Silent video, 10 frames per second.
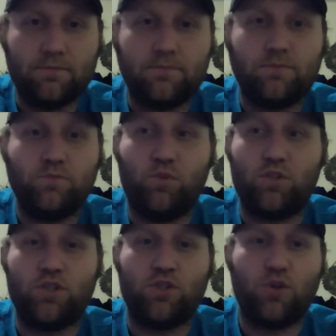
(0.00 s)

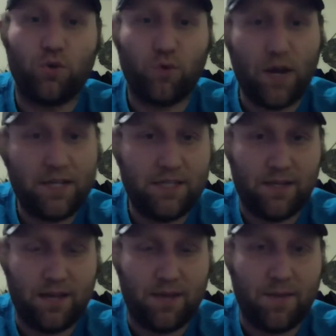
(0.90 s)
which is crazy to
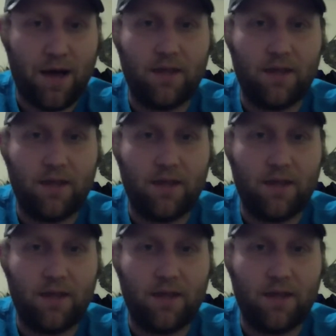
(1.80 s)
think about.